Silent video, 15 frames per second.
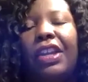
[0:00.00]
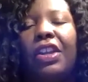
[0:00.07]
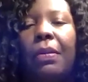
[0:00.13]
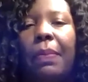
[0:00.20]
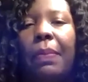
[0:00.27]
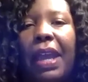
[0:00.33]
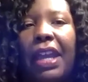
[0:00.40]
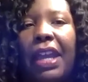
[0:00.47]
your
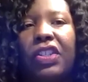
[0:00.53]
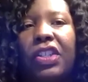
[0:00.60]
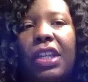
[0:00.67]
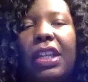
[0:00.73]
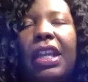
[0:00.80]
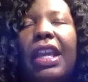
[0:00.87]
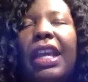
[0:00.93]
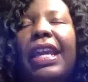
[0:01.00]

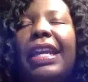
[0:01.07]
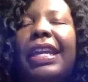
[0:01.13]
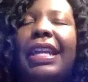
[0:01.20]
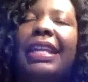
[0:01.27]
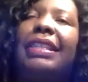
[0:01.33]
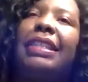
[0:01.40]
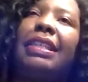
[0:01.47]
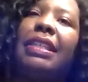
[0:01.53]
passion
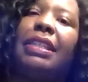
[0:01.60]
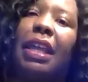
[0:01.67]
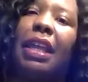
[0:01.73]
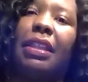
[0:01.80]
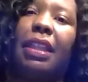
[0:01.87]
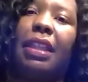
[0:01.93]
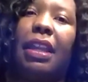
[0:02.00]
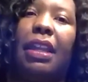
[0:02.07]
into
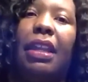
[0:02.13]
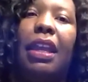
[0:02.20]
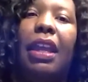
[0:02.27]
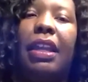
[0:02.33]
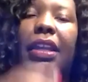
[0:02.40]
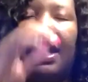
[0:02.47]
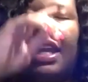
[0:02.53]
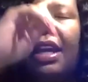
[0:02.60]
something
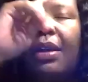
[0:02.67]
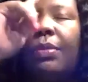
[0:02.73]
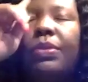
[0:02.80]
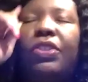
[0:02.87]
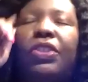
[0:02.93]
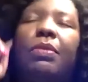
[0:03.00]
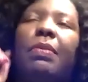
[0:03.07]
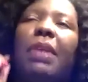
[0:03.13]
that
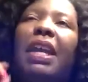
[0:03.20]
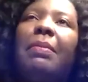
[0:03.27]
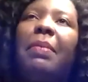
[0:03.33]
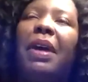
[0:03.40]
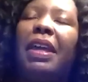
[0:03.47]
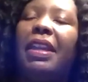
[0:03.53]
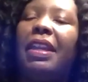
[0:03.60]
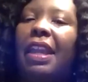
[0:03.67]
helps you make
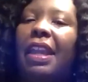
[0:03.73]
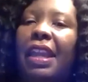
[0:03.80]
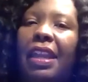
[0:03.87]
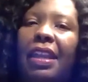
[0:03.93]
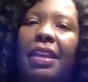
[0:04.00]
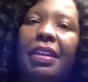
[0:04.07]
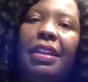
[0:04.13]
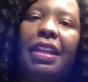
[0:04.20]
money.
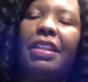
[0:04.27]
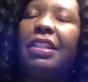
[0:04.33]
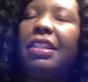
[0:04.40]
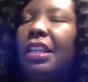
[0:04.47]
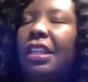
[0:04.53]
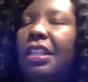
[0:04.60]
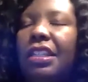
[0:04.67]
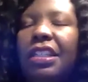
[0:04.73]
And it's
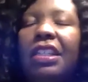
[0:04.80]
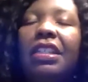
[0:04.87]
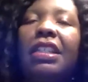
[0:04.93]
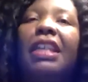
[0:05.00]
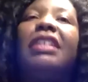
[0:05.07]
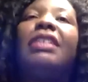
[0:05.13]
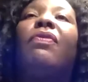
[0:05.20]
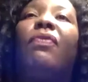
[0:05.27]
it's just
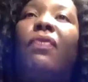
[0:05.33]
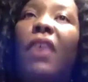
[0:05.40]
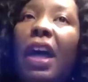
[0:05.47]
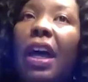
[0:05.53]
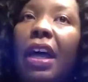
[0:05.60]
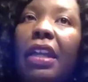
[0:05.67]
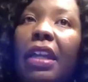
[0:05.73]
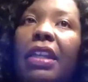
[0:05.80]
it's
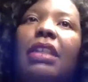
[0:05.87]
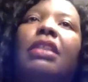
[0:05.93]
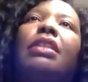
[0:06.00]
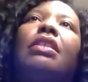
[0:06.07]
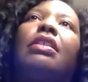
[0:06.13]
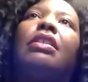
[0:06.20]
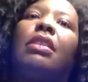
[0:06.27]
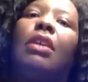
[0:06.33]
fun,
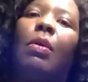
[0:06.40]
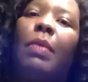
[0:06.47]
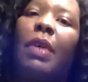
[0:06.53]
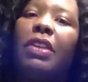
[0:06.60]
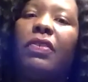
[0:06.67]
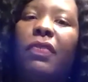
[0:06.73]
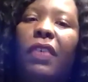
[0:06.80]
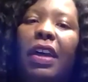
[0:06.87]
so
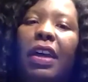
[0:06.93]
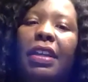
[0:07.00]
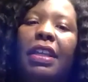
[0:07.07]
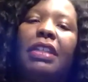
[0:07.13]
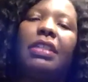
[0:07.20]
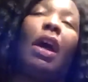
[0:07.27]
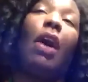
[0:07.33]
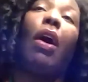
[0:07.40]
much fun.
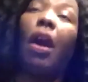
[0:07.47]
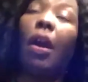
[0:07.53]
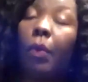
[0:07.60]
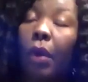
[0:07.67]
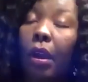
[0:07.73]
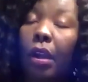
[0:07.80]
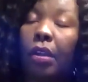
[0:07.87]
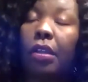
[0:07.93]
It's hard
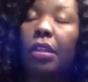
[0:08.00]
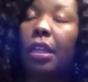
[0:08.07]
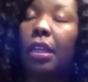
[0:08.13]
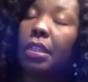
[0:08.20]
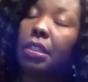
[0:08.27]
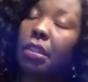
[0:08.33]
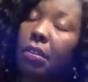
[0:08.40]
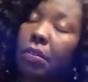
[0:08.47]
work,
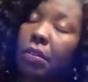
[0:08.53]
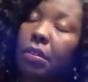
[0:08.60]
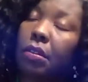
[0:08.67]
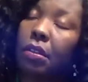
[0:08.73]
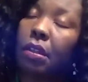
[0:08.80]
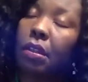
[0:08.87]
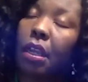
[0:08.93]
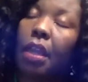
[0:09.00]
listeners.
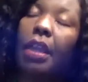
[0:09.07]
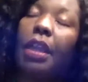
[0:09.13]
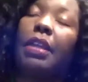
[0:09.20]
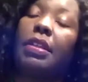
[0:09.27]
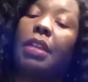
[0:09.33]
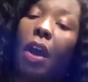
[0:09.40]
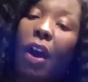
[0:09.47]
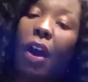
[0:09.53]

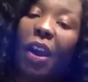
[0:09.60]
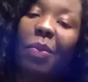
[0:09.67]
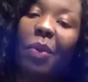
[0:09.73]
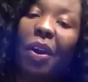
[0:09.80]
It's hard